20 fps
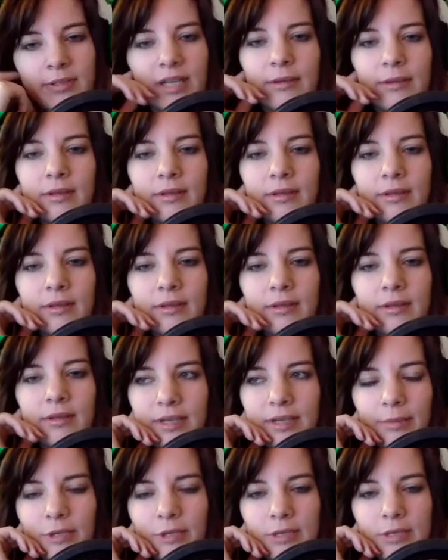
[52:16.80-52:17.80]
with. Like, so
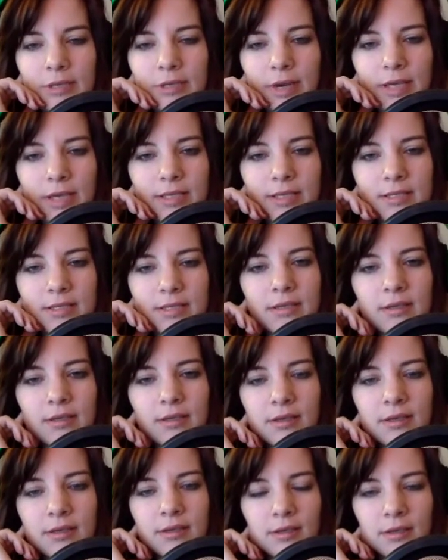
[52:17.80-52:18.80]
here's like a bunch of mice,
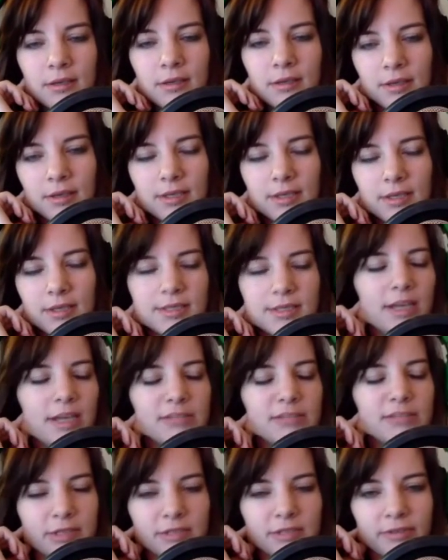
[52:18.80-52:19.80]
and there's the
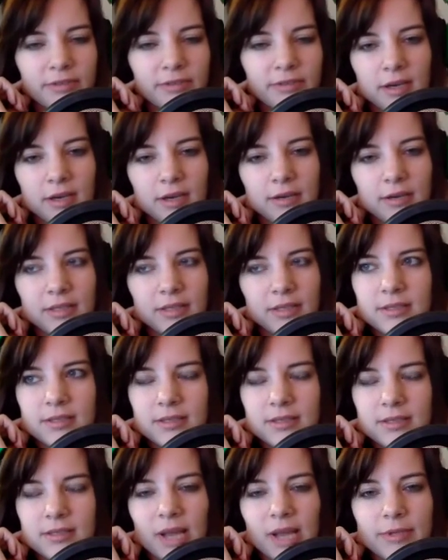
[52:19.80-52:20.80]
Xbox over there, and then there's
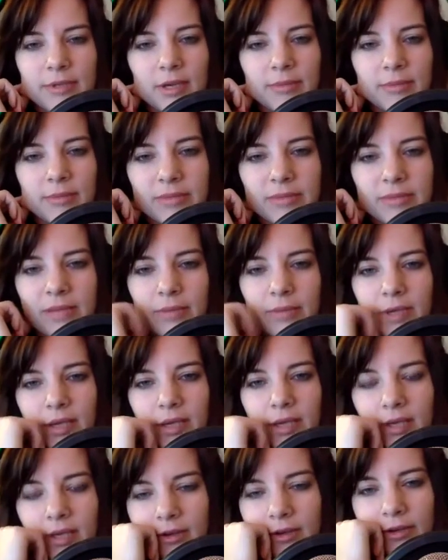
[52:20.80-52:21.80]
some laptops made
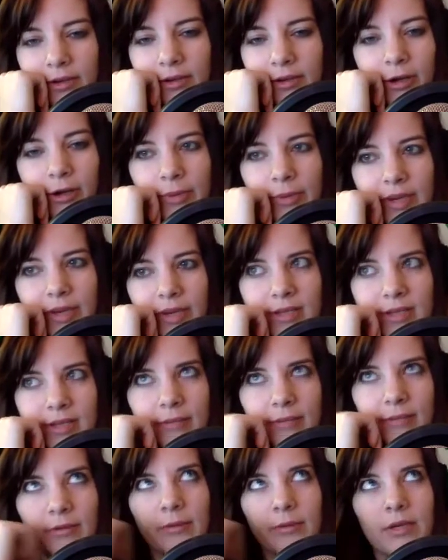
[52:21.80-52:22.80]
by other companies that
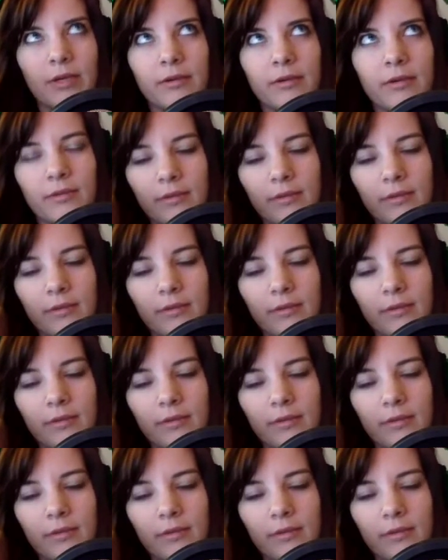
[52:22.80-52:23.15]
run Windows.